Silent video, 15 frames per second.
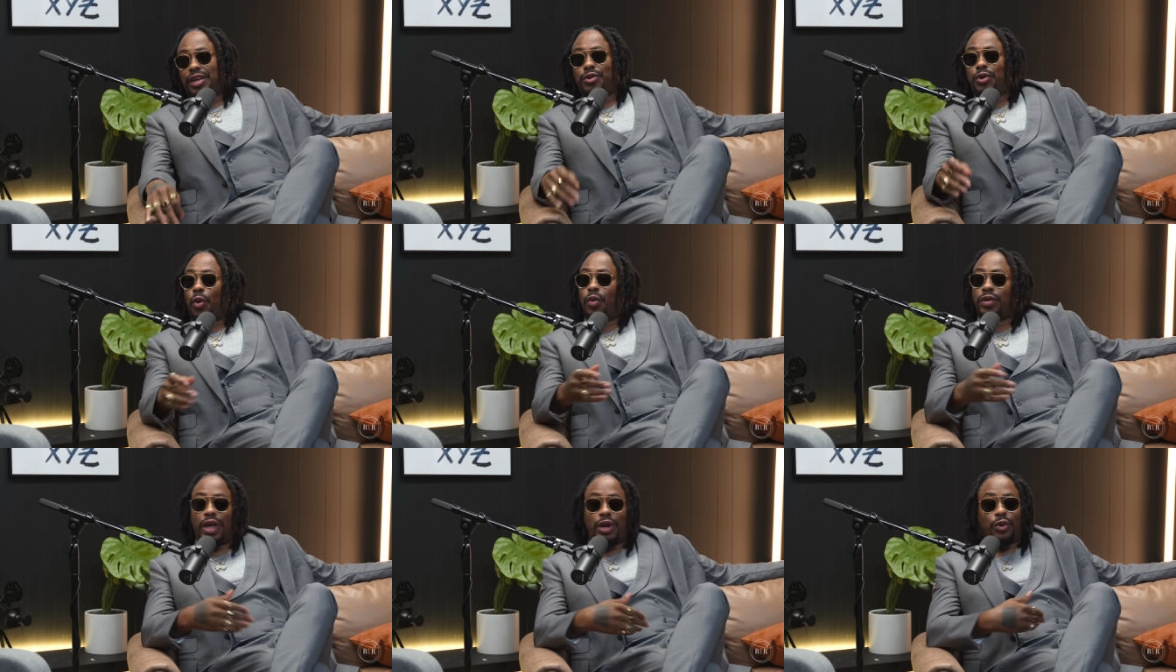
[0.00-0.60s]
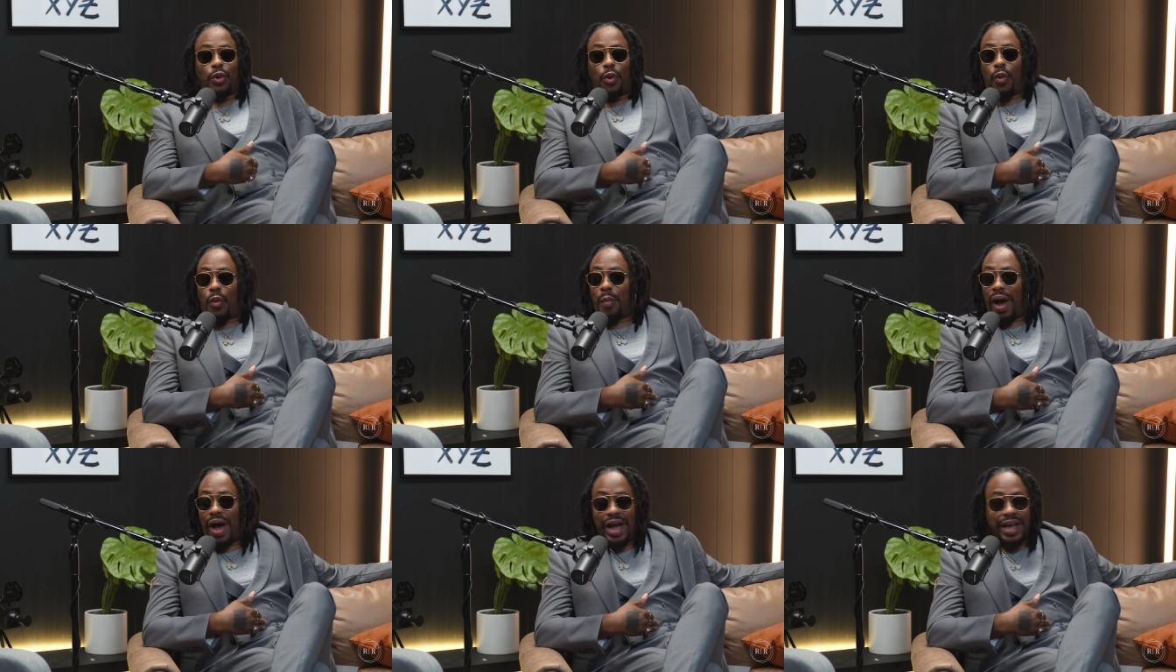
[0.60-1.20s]
They don't know what
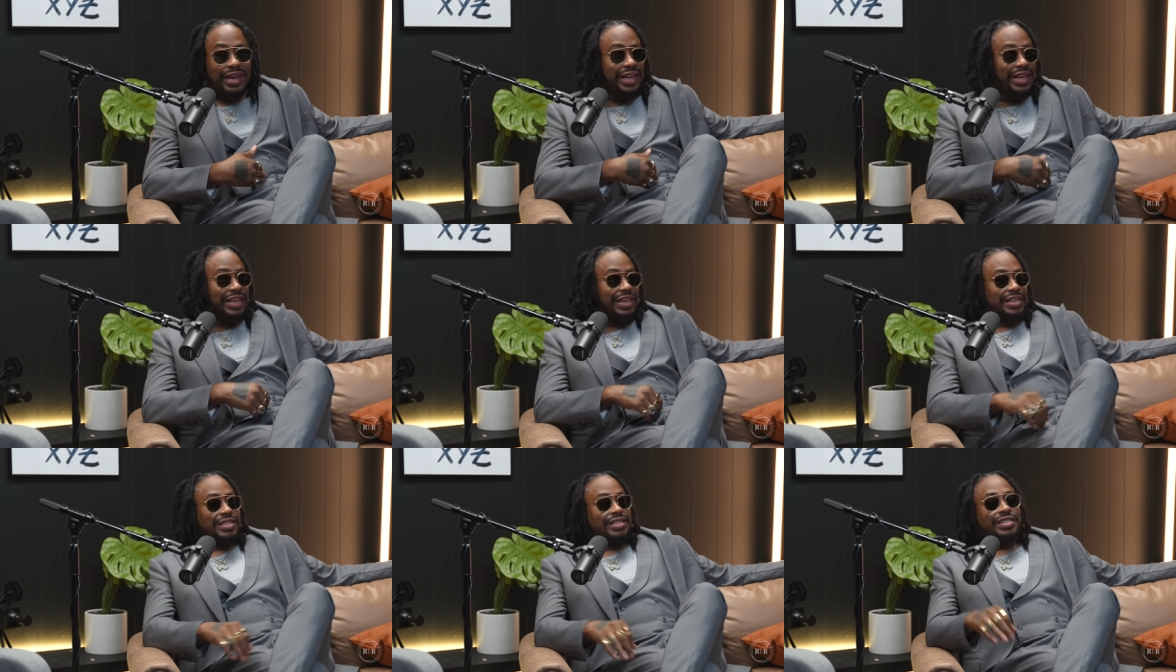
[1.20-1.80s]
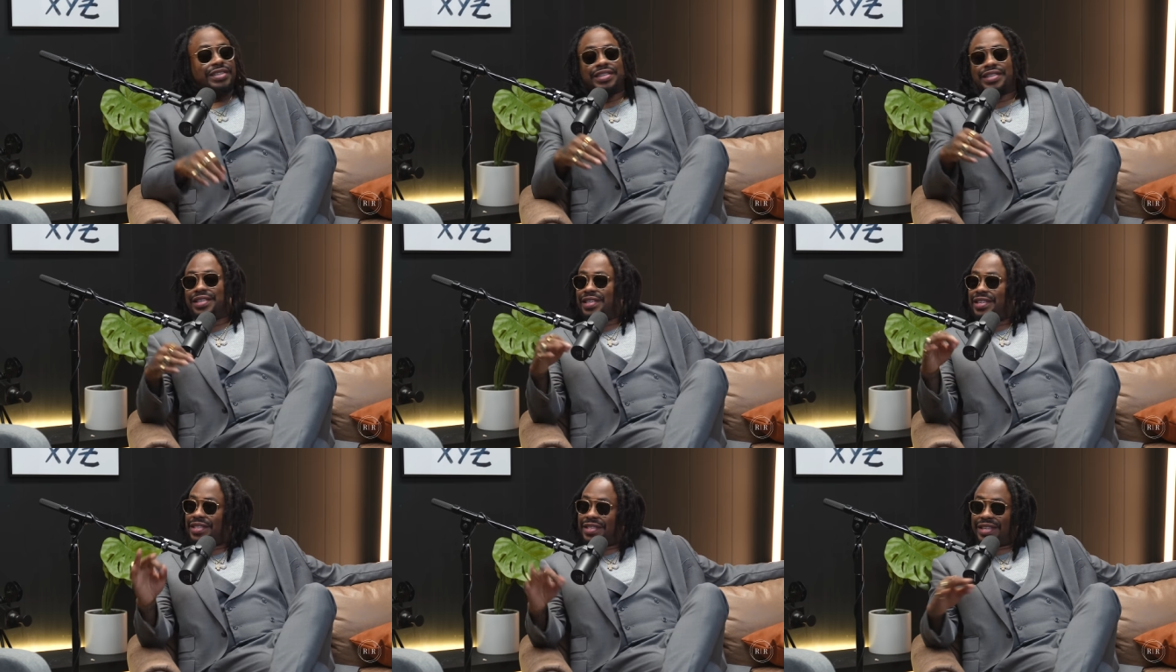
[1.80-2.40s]
mine is.
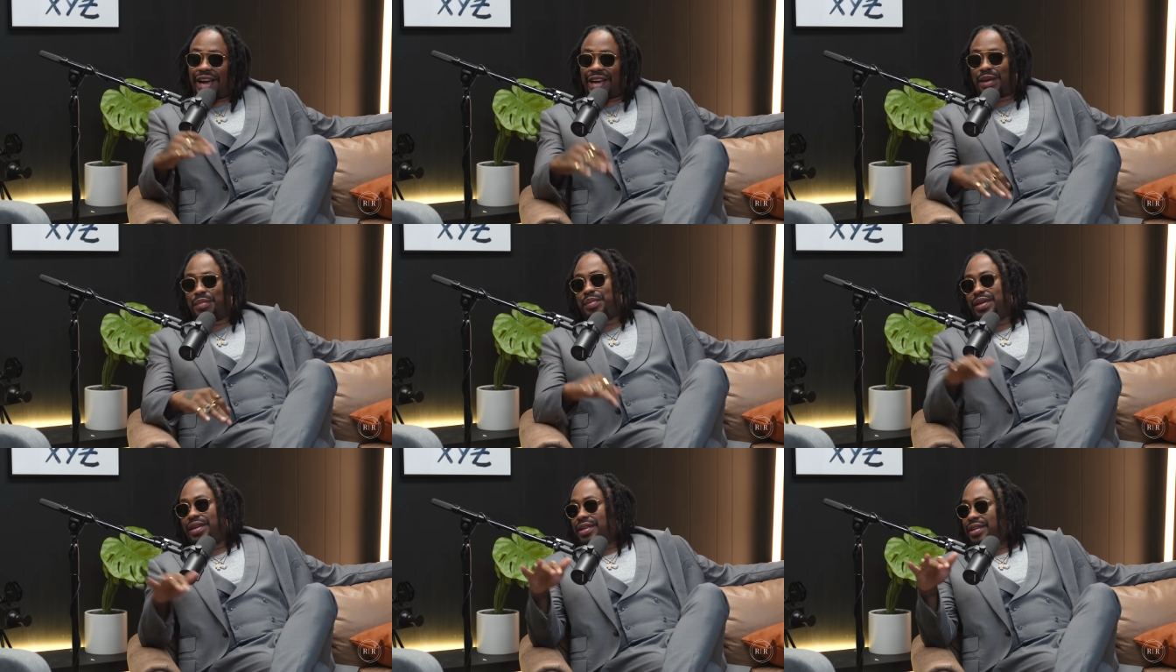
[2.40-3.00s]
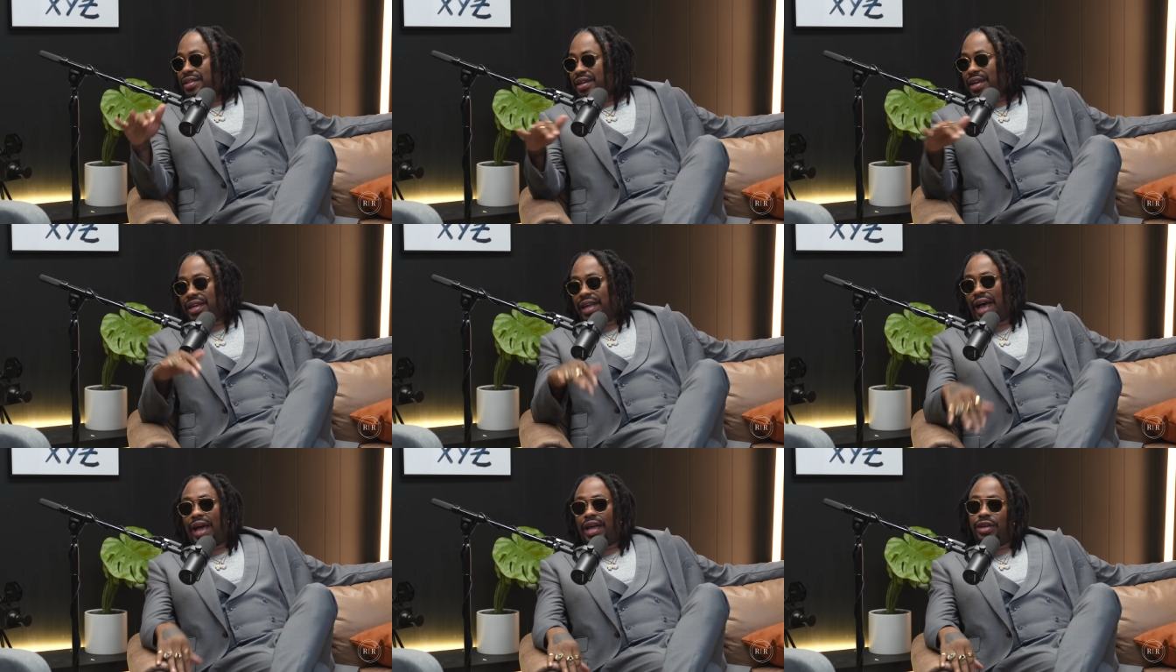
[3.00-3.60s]
That could be a
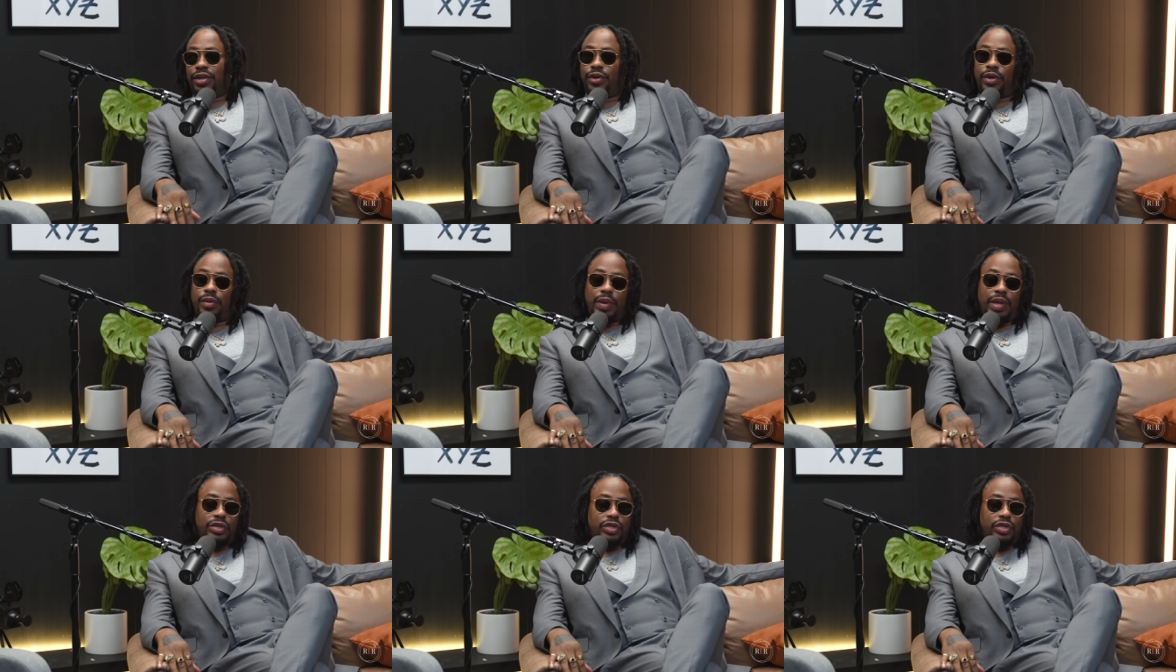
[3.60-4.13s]
lot. You know what I mean?